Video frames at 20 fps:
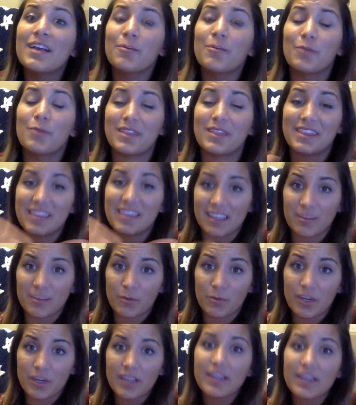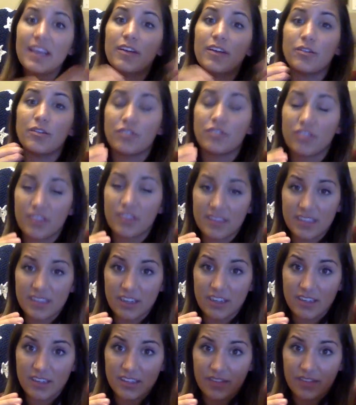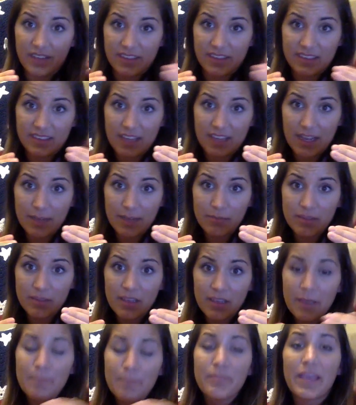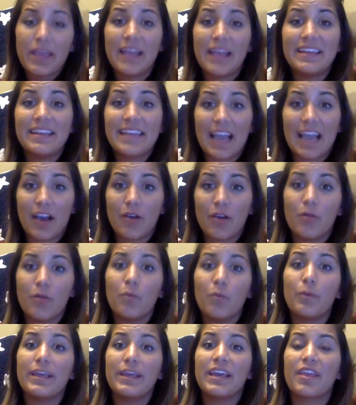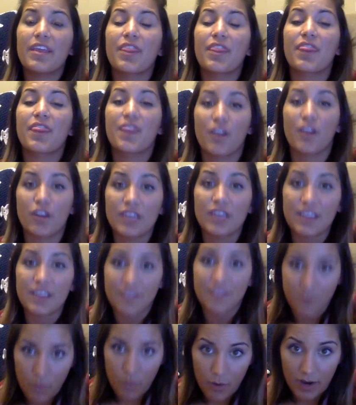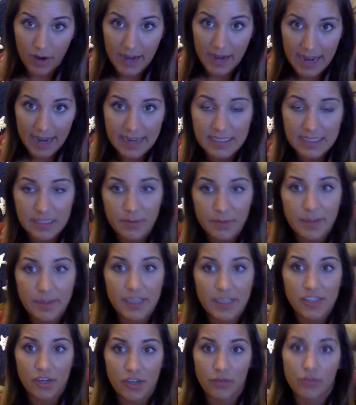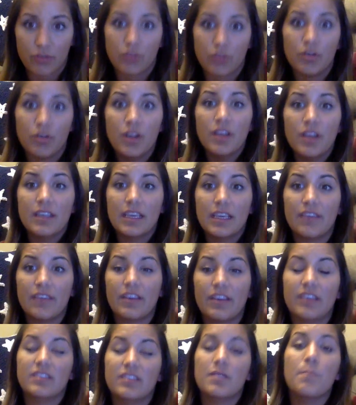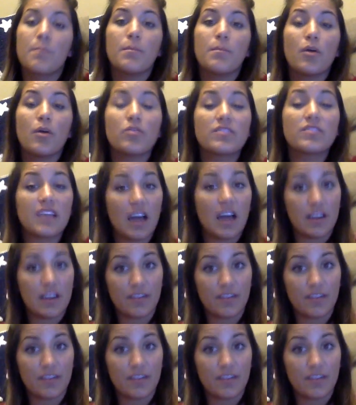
With this one, it goes through this series of enzymes, and now we get 34 ATP total, giving us the most out